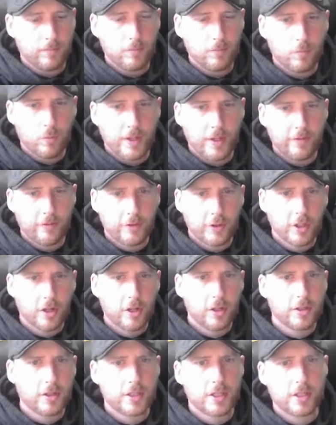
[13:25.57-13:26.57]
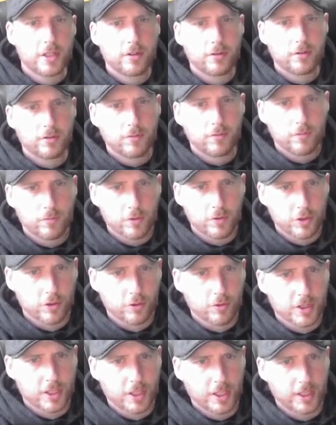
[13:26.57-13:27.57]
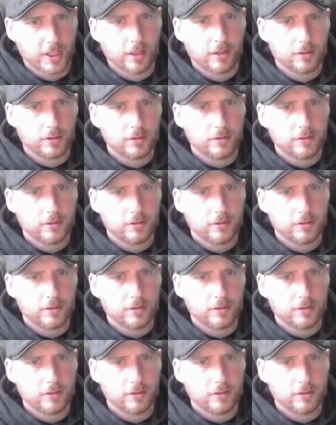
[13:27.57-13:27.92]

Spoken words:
We've got Zeus here,